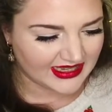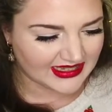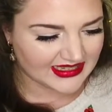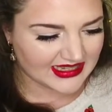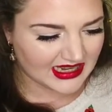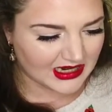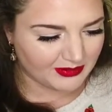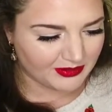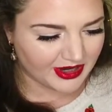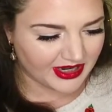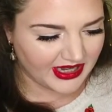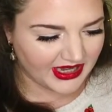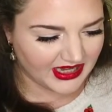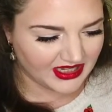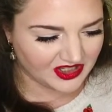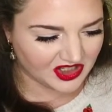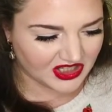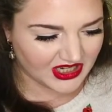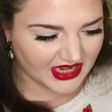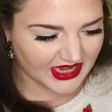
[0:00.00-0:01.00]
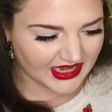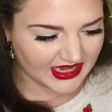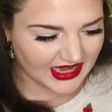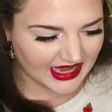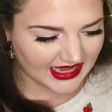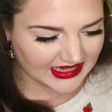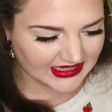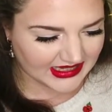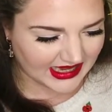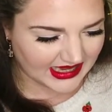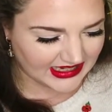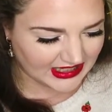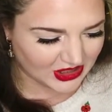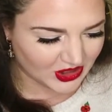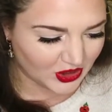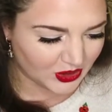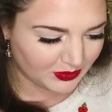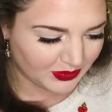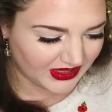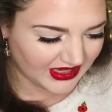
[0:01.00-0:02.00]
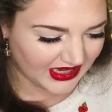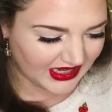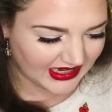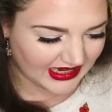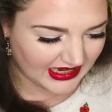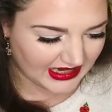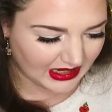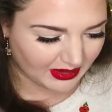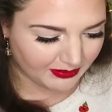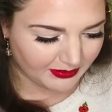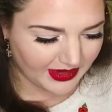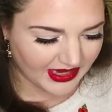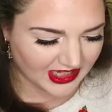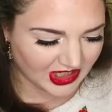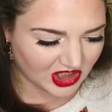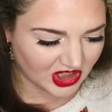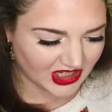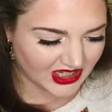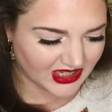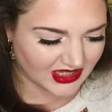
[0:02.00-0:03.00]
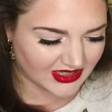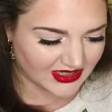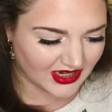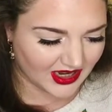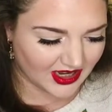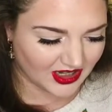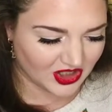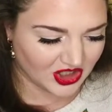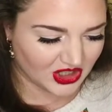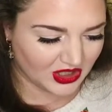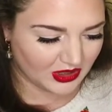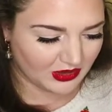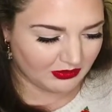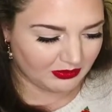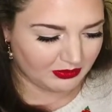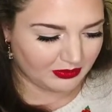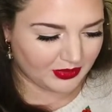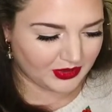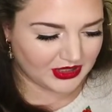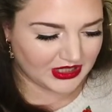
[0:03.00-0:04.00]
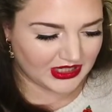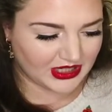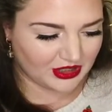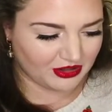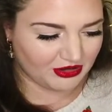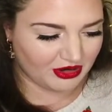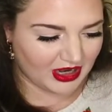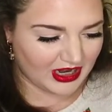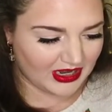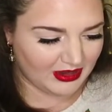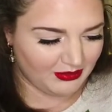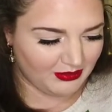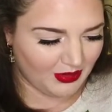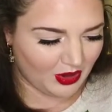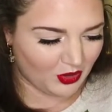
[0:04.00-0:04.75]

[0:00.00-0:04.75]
Celebrate each day as a new beginning. Magic Touch Body Cream,